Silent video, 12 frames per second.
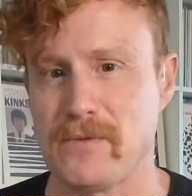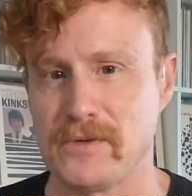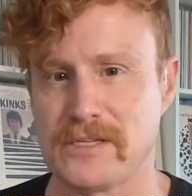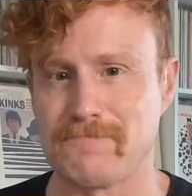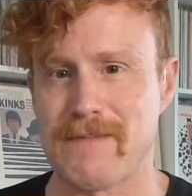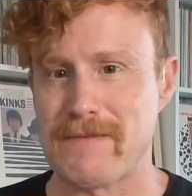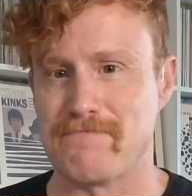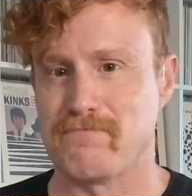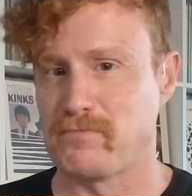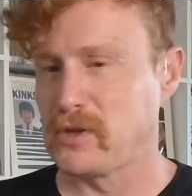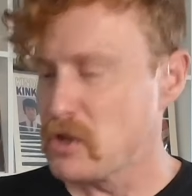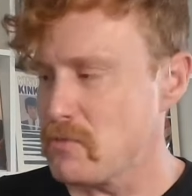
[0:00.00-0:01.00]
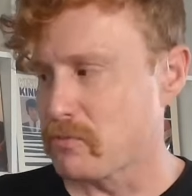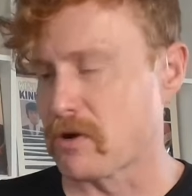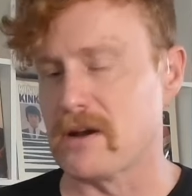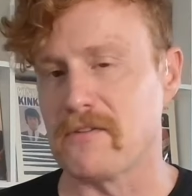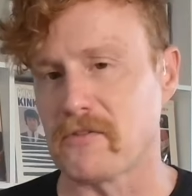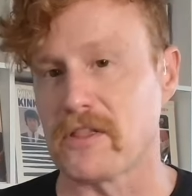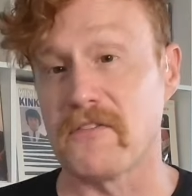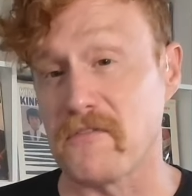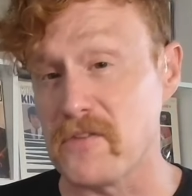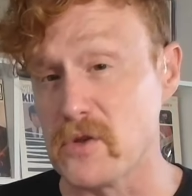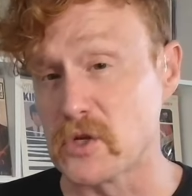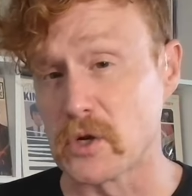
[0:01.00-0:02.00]
was a blueprint for the
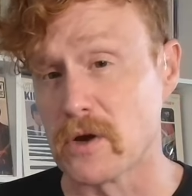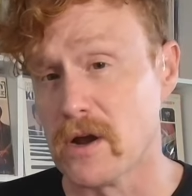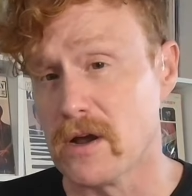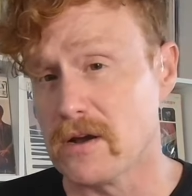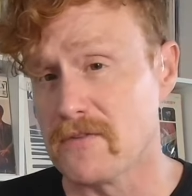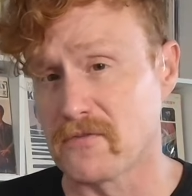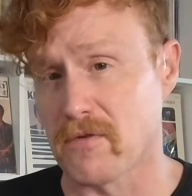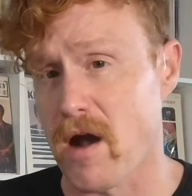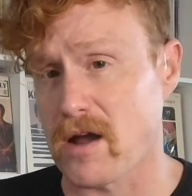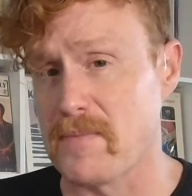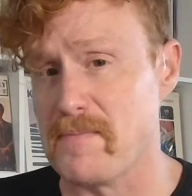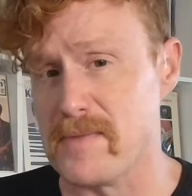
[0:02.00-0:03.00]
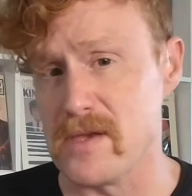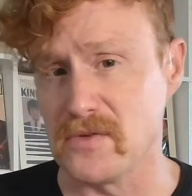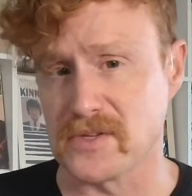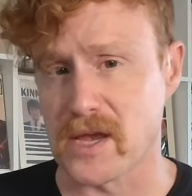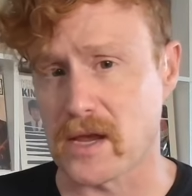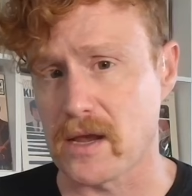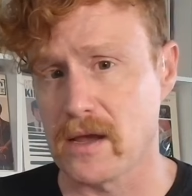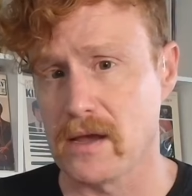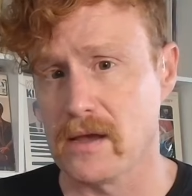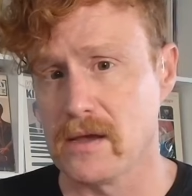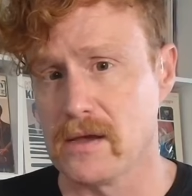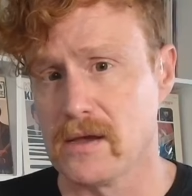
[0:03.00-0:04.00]
future of rock music.
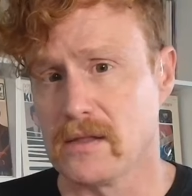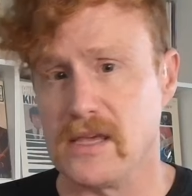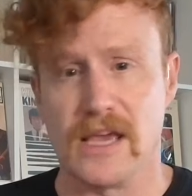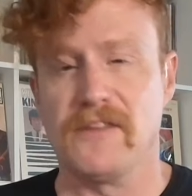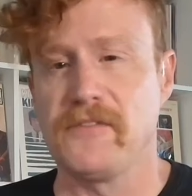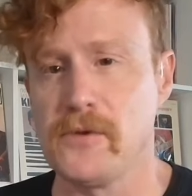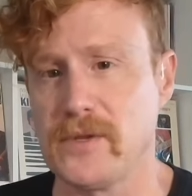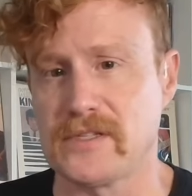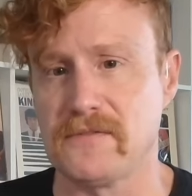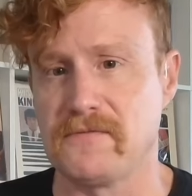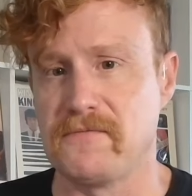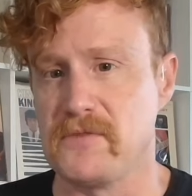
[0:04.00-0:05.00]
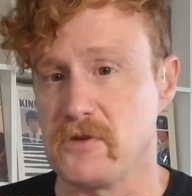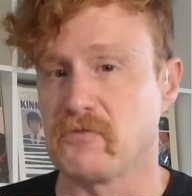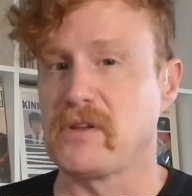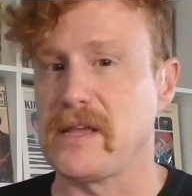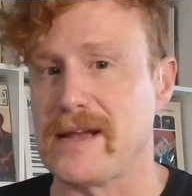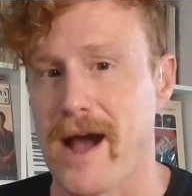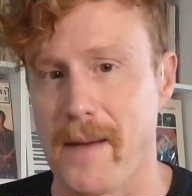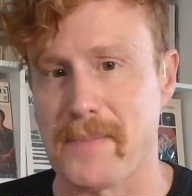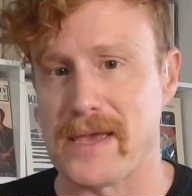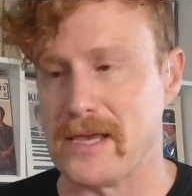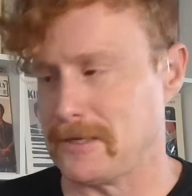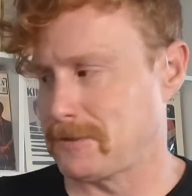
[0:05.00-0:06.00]
The influence of You Really Got
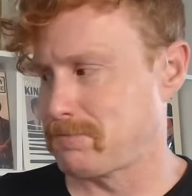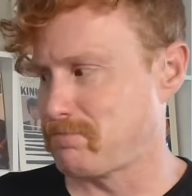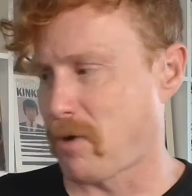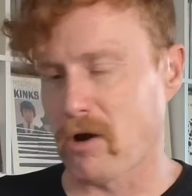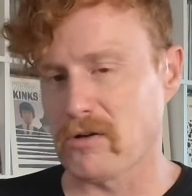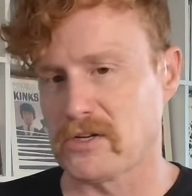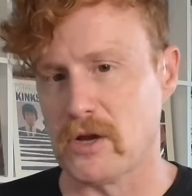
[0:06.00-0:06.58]
Me is hard to